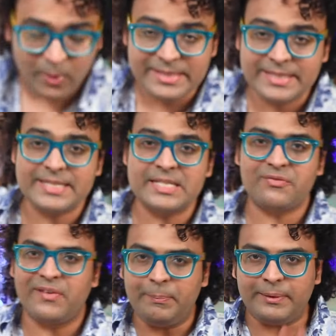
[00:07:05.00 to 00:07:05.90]
Once this
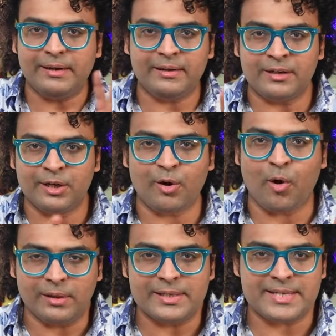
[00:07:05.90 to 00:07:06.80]
is flipped and turned on
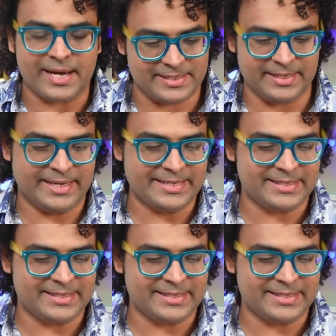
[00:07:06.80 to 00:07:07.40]
all the sides and